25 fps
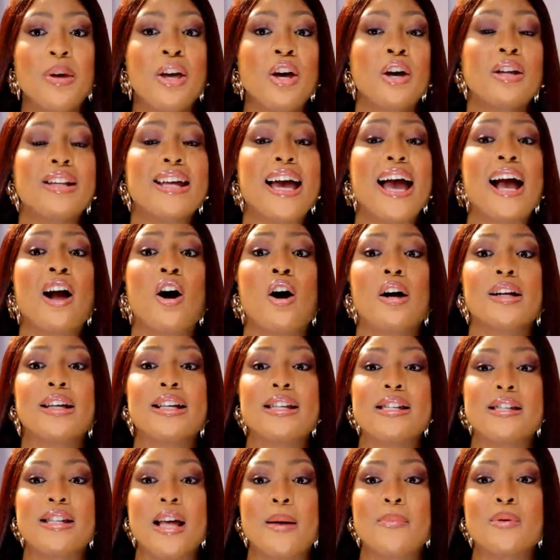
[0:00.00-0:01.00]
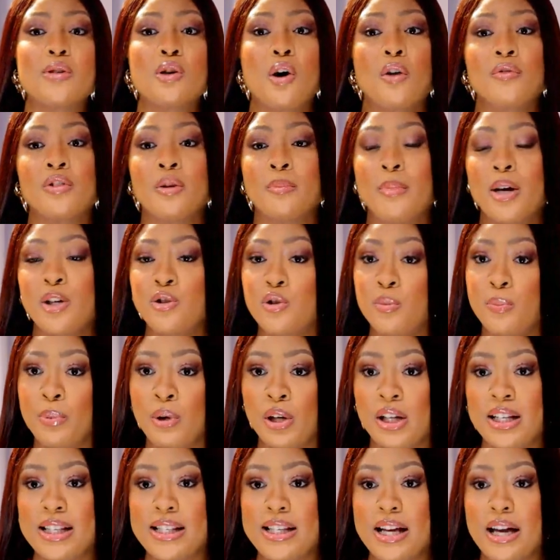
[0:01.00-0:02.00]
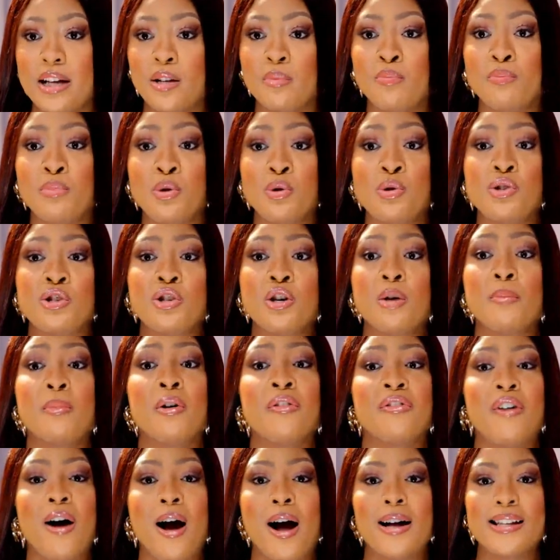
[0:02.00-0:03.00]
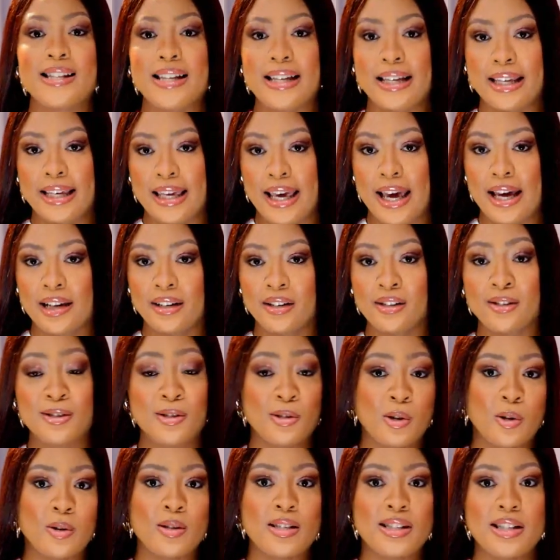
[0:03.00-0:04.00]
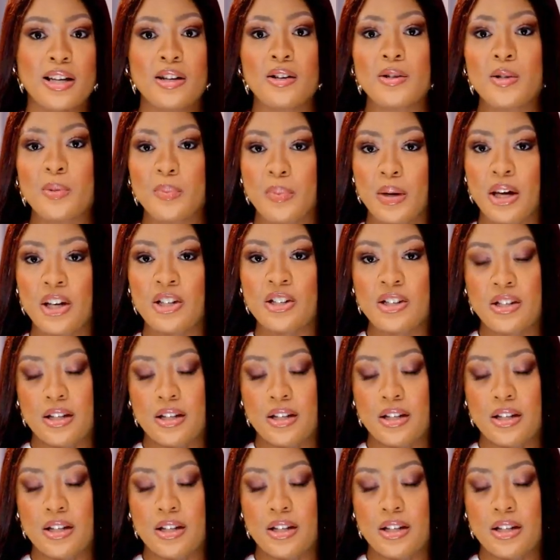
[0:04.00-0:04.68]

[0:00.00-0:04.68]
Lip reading: be on the iconic steps of the Metropolitan Museum of Art again, a source tells Page